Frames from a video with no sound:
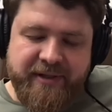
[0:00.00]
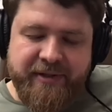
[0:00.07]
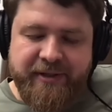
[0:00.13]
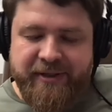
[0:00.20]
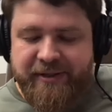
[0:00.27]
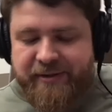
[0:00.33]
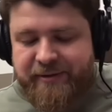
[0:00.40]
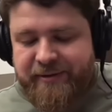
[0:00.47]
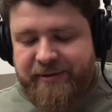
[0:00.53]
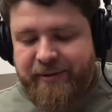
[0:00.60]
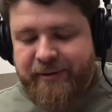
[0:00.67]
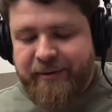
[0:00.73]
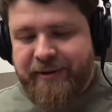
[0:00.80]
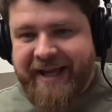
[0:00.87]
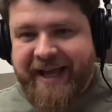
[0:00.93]
started to use
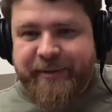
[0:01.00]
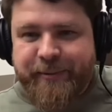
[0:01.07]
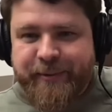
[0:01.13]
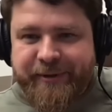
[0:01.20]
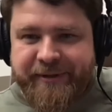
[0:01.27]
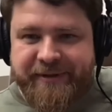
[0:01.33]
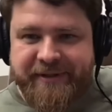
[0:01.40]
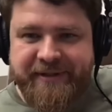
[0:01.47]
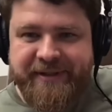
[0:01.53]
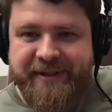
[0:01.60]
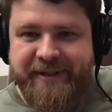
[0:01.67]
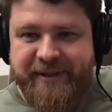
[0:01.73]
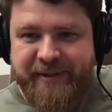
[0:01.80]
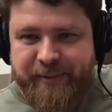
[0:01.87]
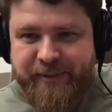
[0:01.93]
Google AdWords,
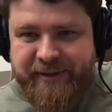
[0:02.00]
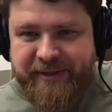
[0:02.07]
